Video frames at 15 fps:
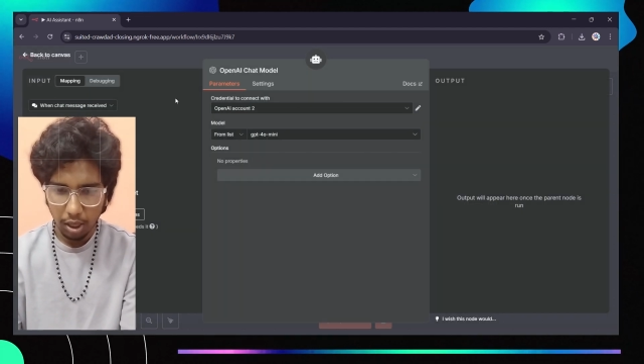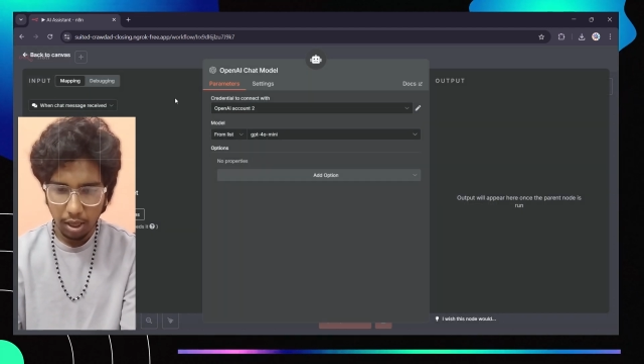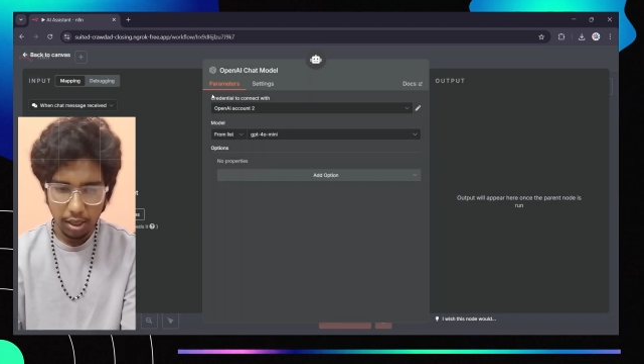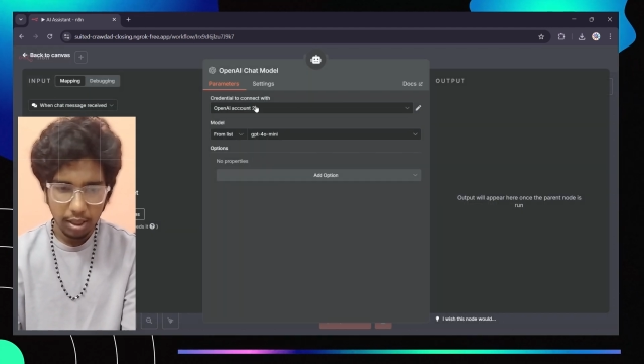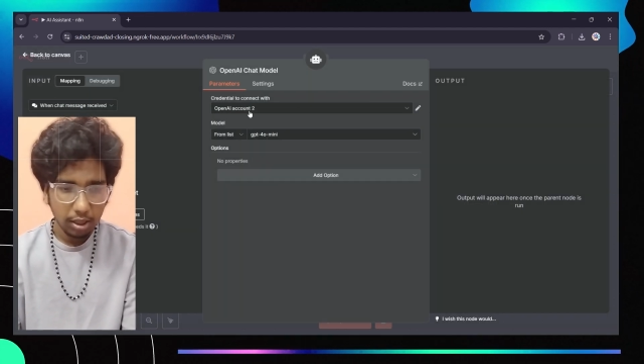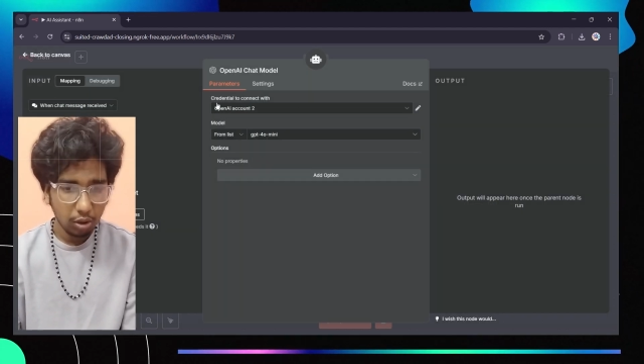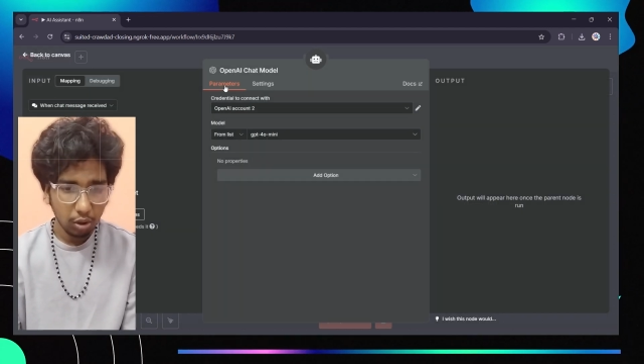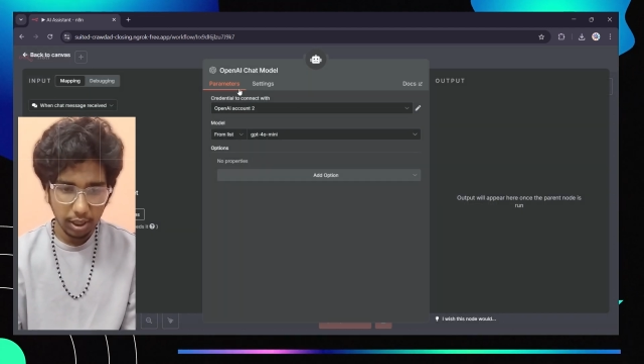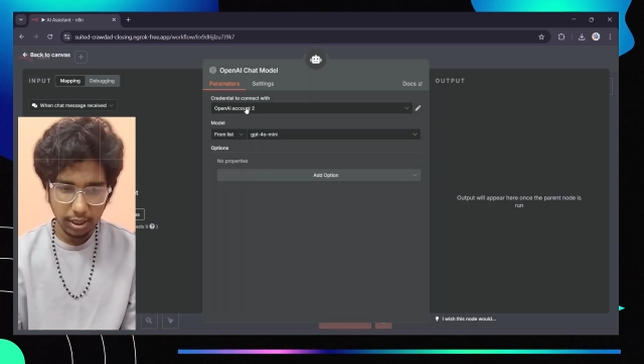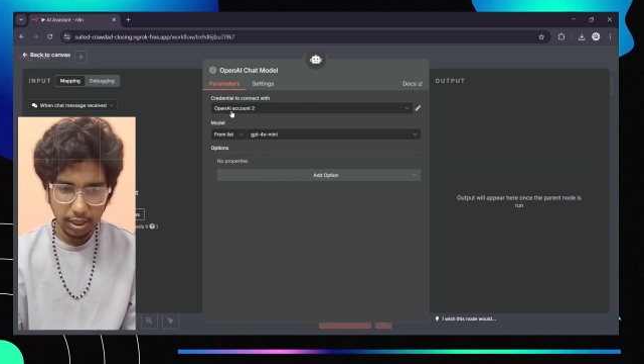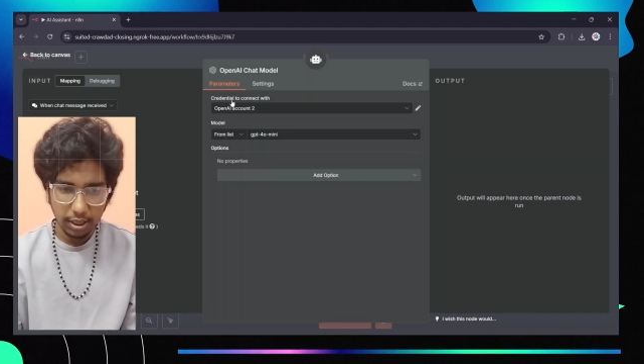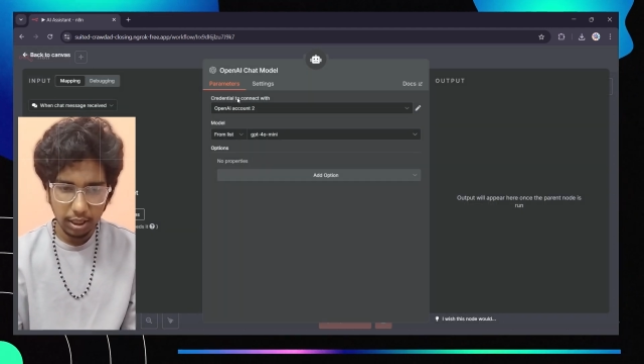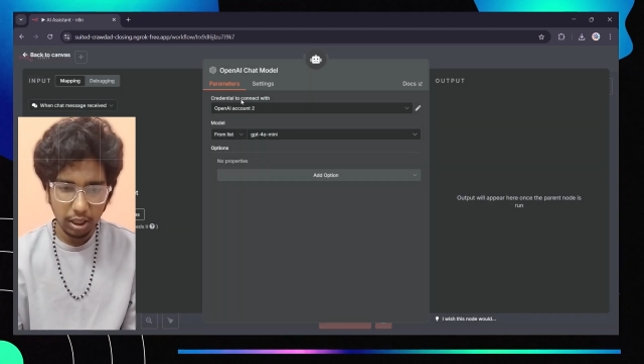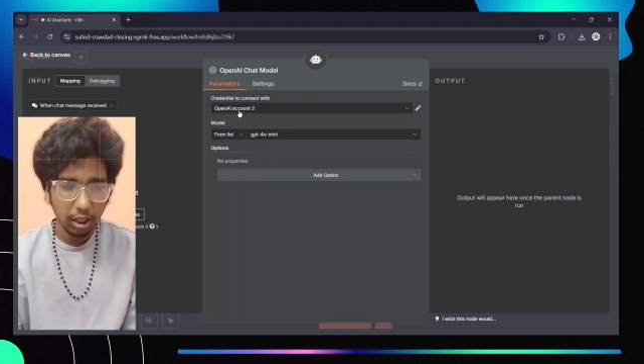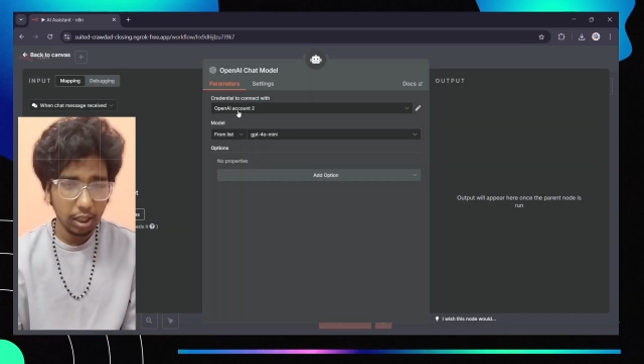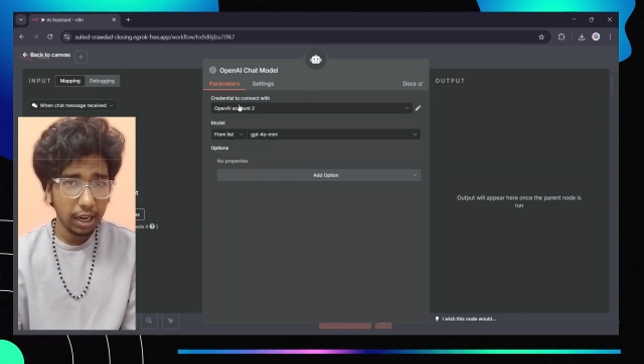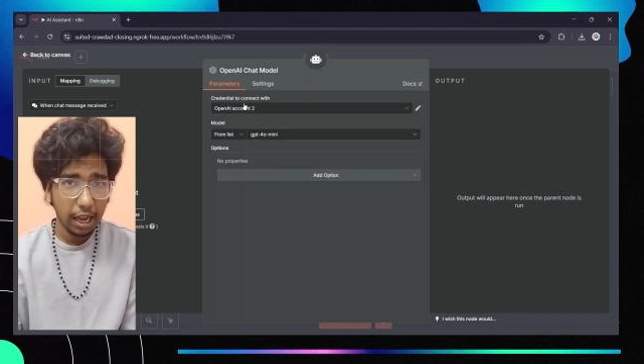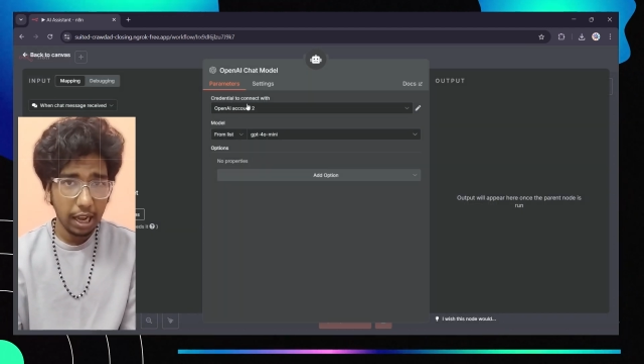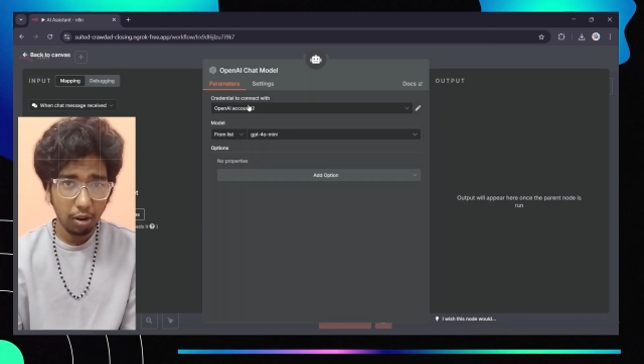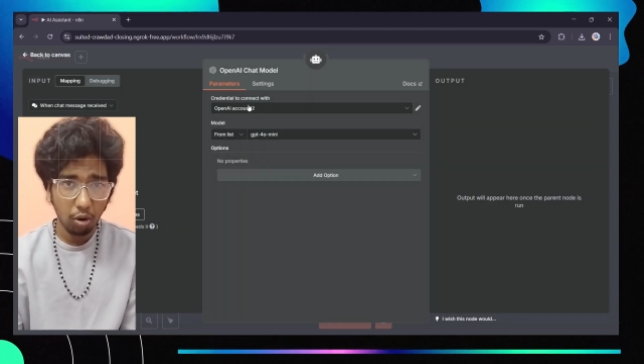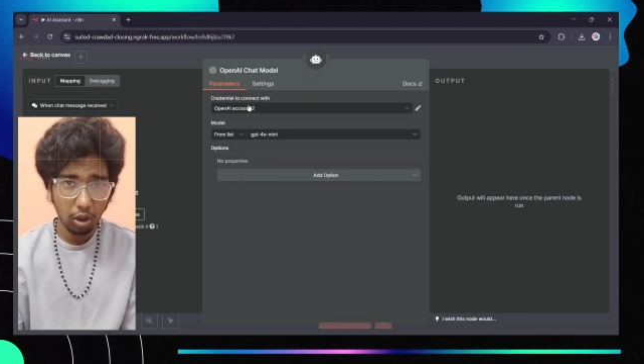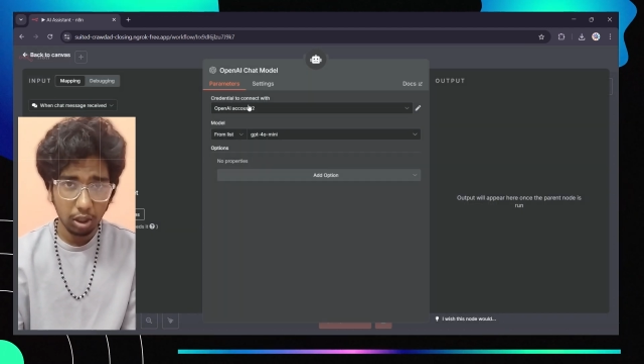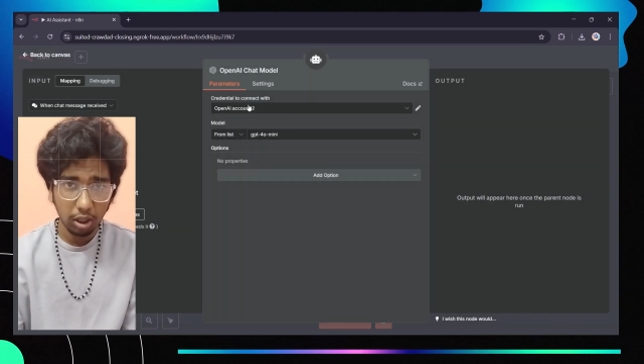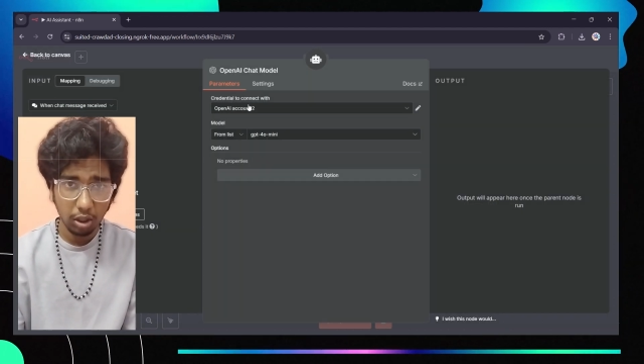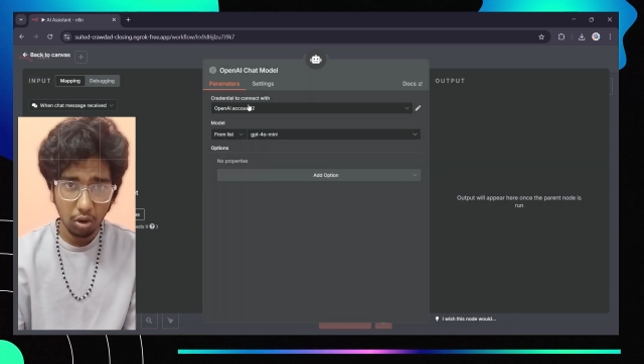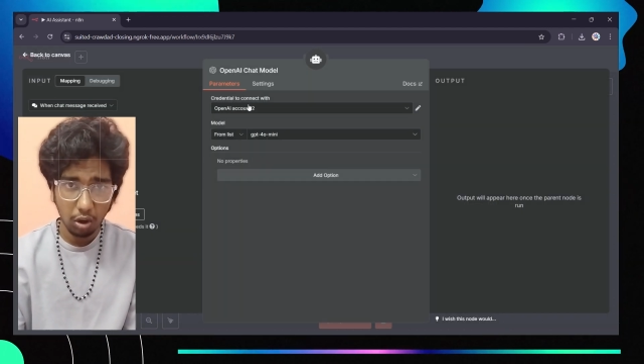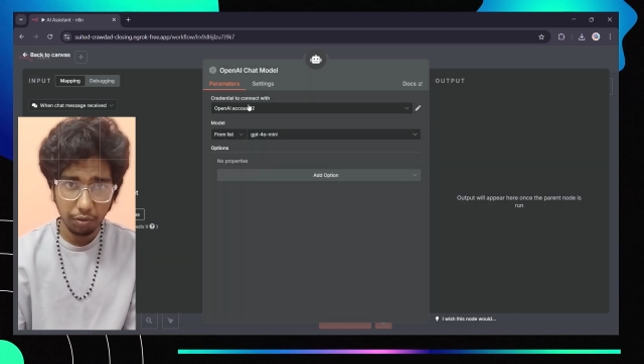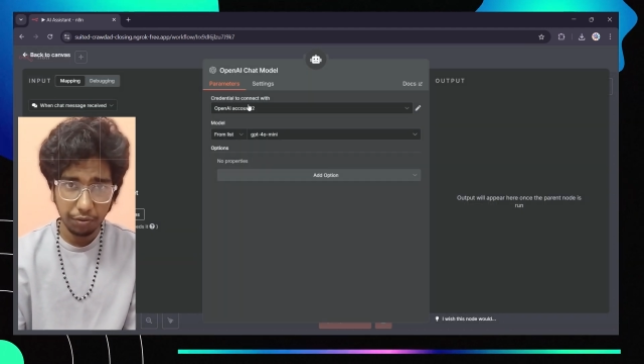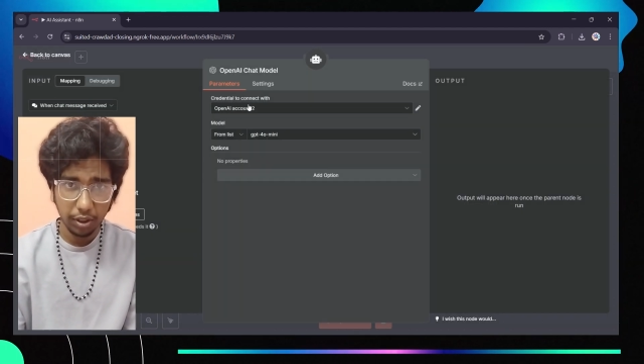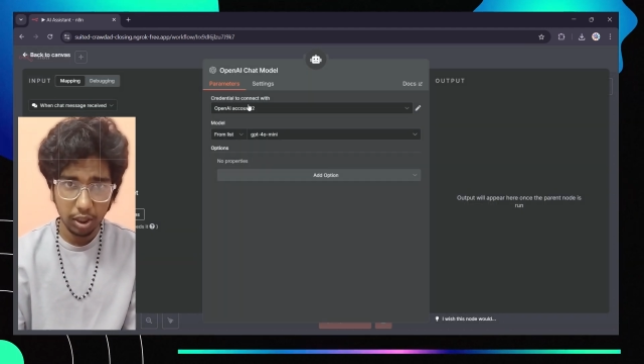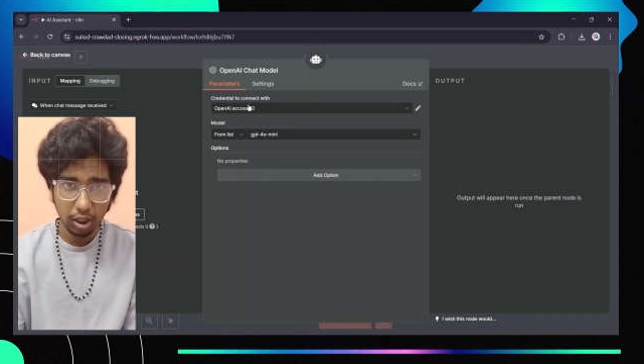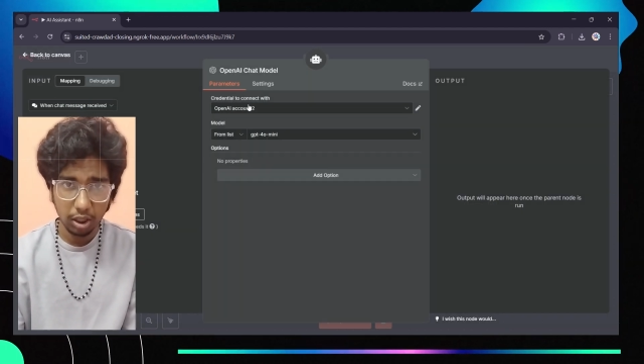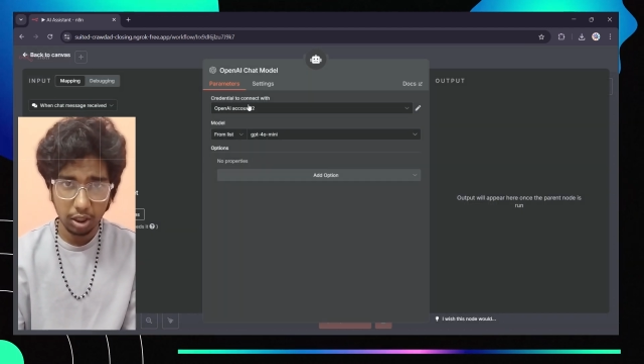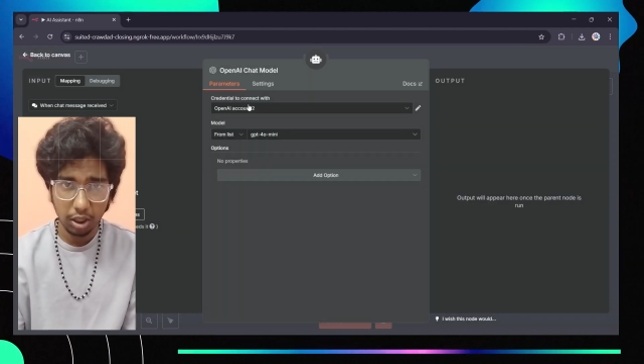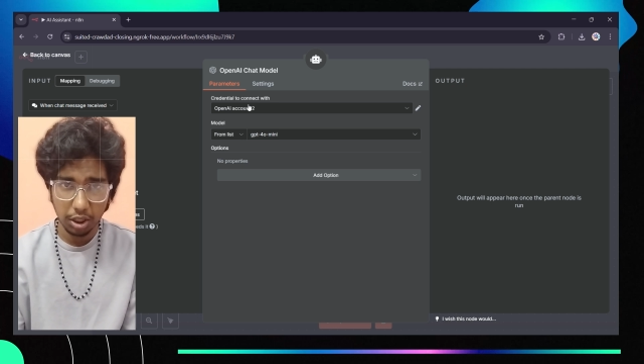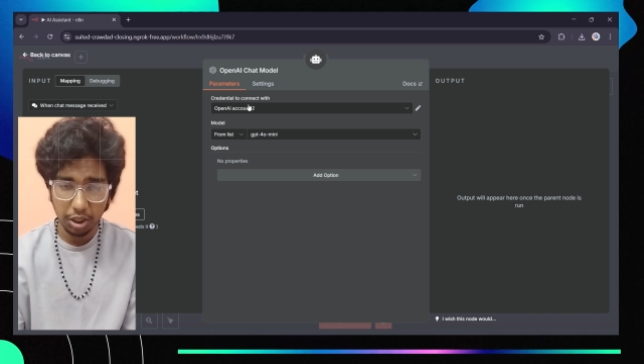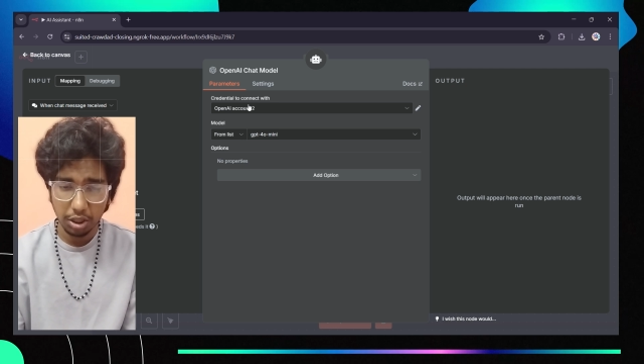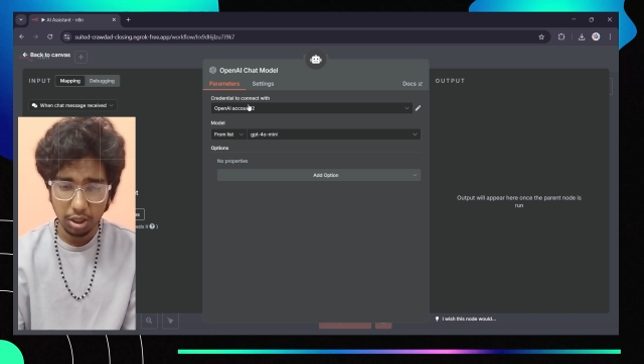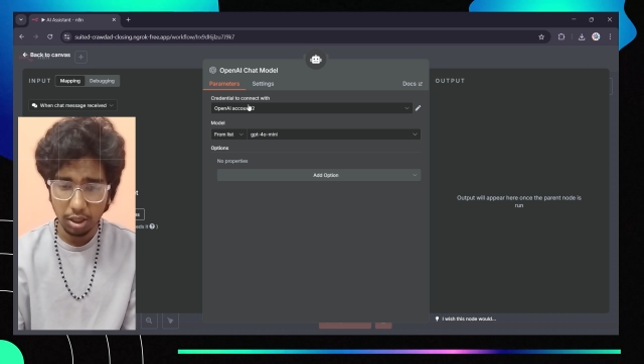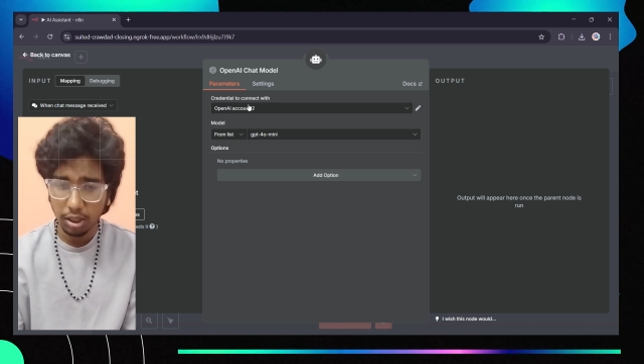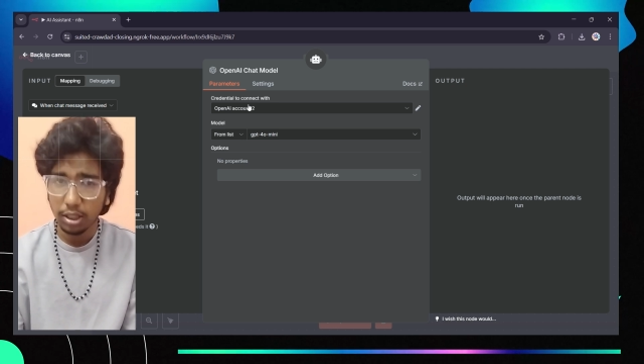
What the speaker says: You can see here I have already configured credentials.